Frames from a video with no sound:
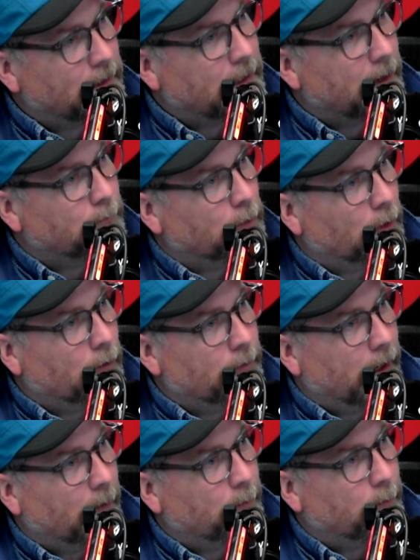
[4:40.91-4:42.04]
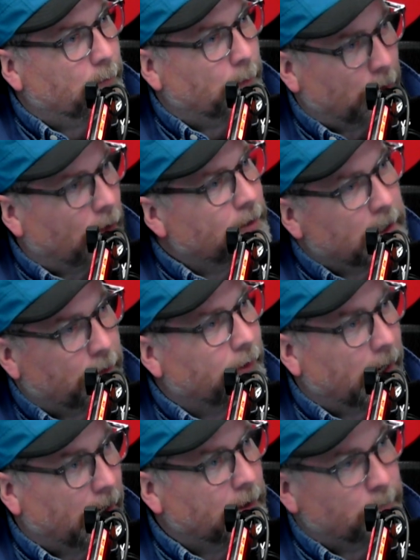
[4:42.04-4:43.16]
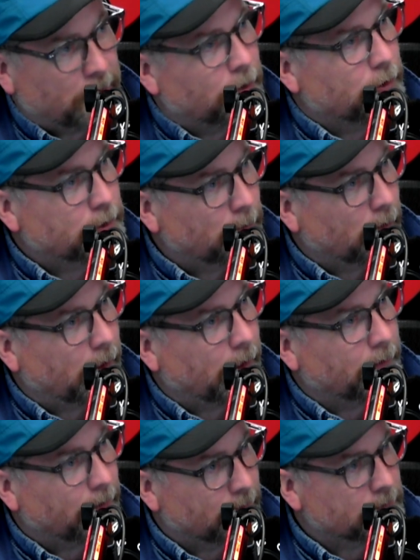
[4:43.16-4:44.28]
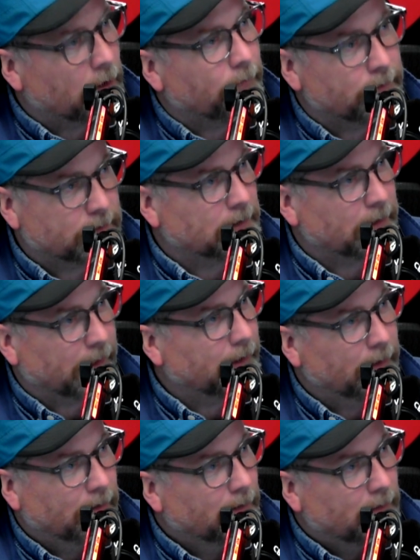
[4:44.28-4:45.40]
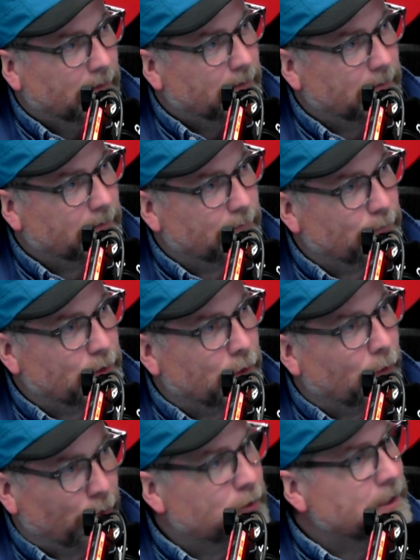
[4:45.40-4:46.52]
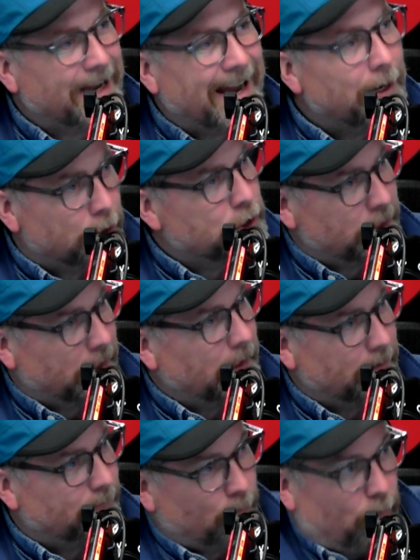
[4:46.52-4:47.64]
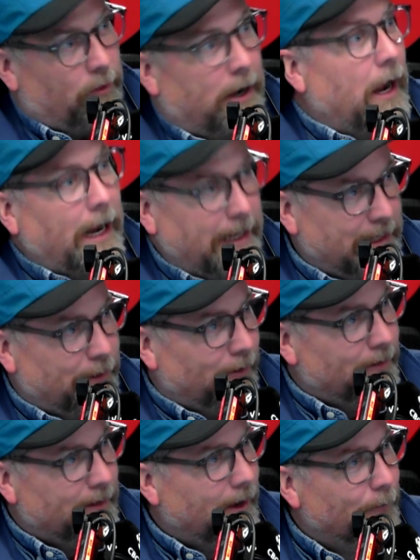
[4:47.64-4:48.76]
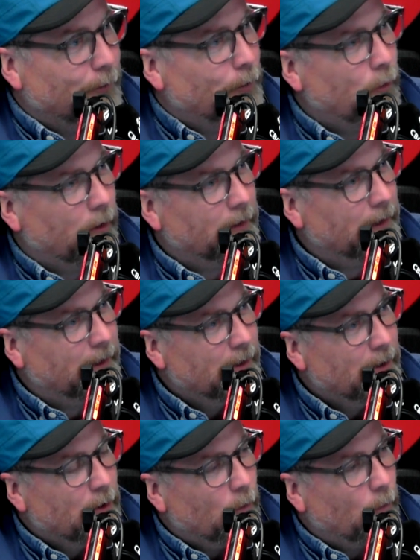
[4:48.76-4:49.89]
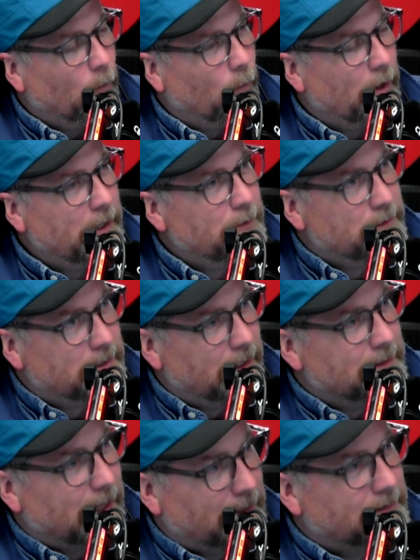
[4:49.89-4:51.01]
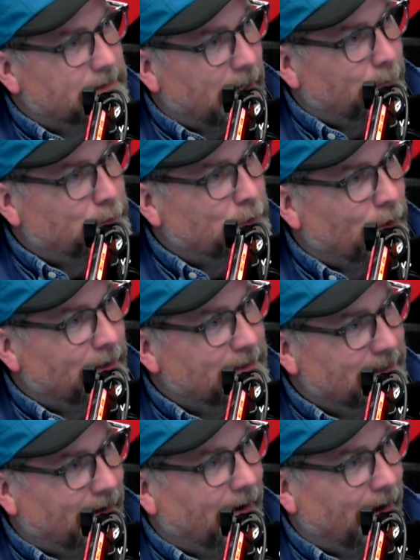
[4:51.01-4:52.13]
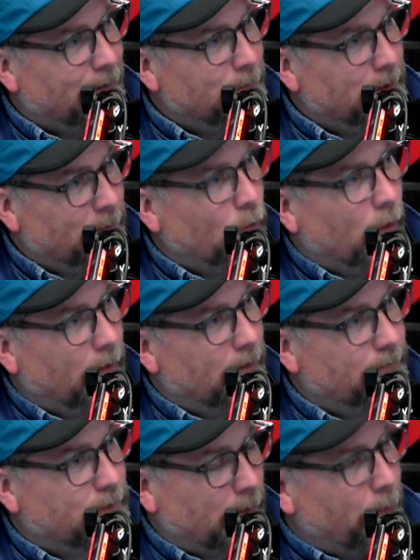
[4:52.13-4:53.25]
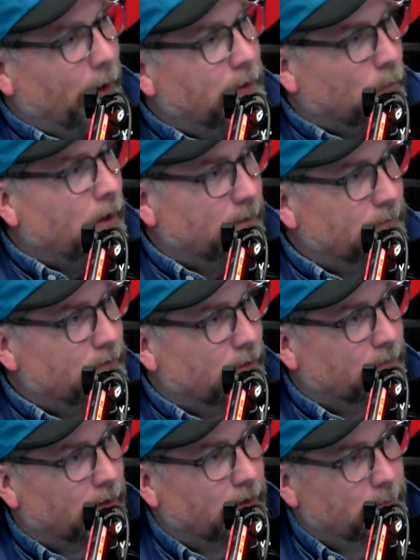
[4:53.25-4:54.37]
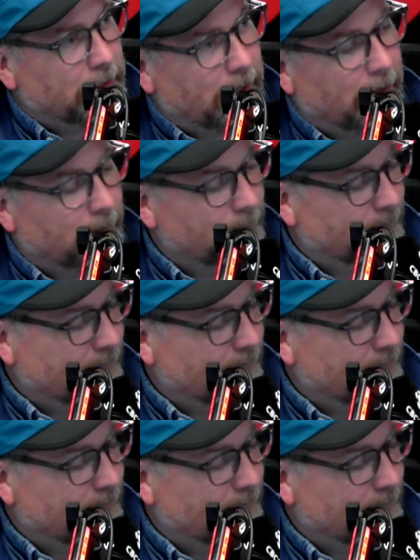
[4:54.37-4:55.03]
yet blown up, but on the other hand, I mean, they're touring. There's obviously, there's an energy that I hear in that recording. Like, what do you see as that snapshot in time in what compared to what Nirvana became?